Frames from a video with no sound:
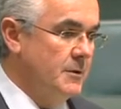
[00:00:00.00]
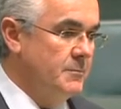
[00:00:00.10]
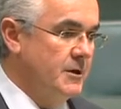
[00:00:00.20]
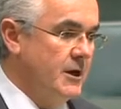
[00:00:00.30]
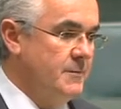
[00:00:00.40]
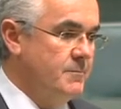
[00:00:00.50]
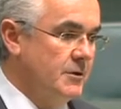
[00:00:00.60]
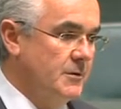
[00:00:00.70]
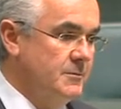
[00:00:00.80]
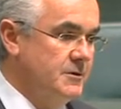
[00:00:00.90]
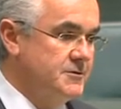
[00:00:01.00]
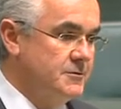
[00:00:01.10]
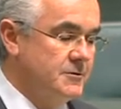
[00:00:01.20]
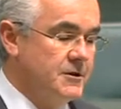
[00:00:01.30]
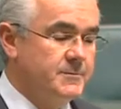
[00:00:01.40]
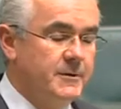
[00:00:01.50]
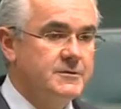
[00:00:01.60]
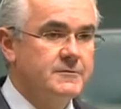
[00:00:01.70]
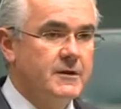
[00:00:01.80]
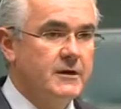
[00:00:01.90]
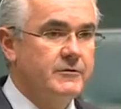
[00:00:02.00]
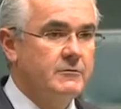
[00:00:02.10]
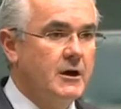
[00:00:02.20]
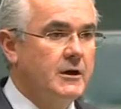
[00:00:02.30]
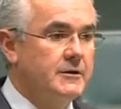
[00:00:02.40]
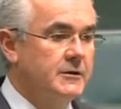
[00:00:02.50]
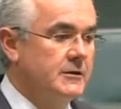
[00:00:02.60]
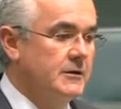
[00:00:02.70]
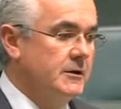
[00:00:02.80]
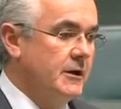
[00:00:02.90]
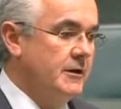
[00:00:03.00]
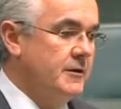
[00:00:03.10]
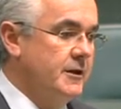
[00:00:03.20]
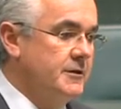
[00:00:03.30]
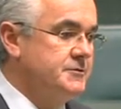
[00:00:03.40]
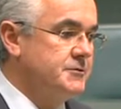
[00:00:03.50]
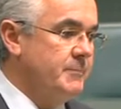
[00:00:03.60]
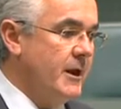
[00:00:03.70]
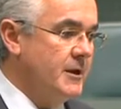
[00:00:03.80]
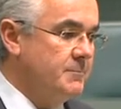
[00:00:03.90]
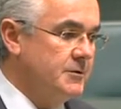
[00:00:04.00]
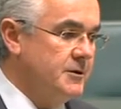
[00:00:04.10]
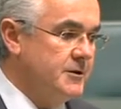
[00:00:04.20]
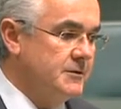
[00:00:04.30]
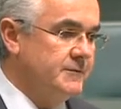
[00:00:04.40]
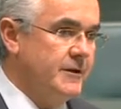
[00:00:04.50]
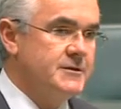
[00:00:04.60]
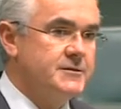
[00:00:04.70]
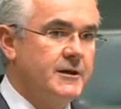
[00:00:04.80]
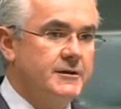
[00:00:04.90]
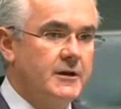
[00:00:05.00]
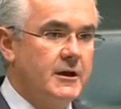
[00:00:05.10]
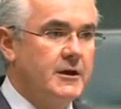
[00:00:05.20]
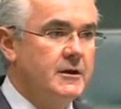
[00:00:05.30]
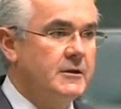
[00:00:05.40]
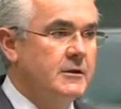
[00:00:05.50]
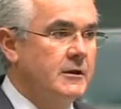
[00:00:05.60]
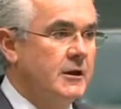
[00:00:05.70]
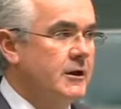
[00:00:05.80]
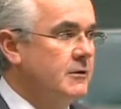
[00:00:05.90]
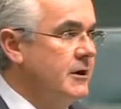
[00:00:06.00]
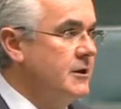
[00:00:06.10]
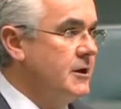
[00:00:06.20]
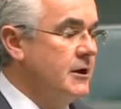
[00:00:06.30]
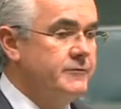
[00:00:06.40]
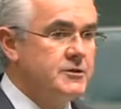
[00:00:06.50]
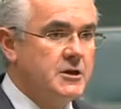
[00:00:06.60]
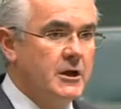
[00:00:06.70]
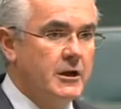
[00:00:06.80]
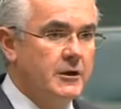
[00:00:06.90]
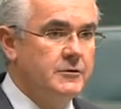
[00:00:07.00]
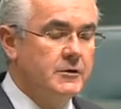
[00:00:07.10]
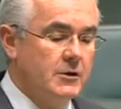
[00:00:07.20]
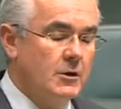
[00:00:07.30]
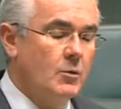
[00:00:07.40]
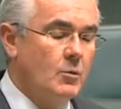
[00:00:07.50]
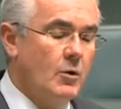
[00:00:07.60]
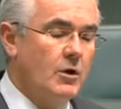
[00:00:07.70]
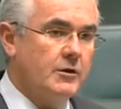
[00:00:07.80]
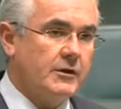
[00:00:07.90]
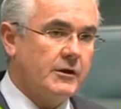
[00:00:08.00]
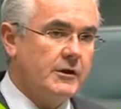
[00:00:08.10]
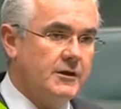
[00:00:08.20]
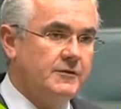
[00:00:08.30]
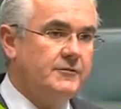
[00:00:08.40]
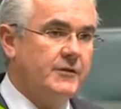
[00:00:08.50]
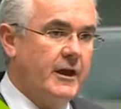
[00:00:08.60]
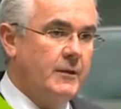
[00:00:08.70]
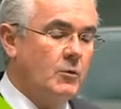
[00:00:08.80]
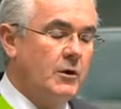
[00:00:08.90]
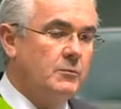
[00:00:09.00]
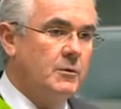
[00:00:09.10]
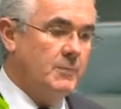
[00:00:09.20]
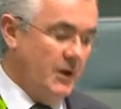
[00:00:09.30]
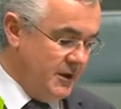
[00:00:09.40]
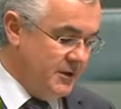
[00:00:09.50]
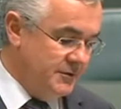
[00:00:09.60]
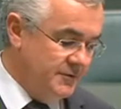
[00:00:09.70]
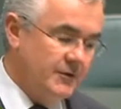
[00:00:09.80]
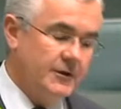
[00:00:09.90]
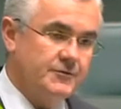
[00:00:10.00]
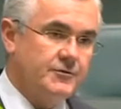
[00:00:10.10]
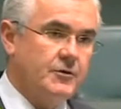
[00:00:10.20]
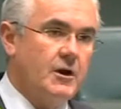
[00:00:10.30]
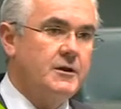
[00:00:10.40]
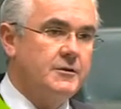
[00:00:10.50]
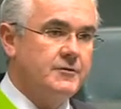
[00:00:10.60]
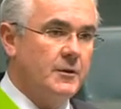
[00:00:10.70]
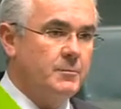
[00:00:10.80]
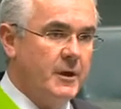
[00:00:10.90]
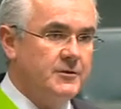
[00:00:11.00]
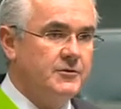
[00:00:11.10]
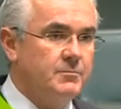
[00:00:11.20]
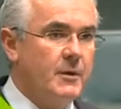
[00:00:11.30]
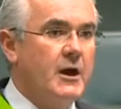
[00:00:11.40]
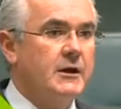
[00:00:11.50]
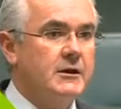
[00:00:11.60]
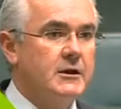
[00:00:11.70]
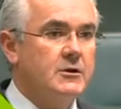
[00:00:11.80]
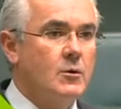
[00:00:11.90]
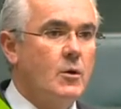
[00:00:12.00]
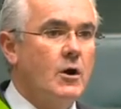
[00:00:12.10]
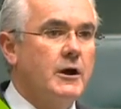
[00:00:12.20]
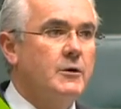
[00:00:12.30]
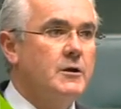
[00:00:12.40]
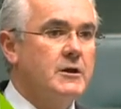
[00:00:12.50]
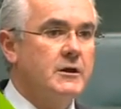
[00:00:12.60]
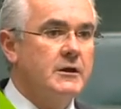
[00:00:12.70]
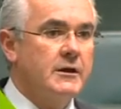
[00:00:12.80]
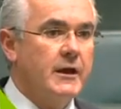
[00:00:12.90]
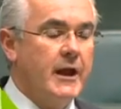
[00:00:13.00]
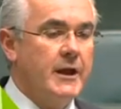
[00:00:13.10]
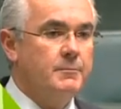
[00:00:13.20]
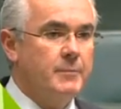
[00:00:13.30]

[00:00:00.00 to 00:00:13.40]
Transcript: became Prime Minister at the expense of Kevin Rudd, and those dramatic political events that day greatly overshadowed what is and what remains Australia's benchmark inquiry and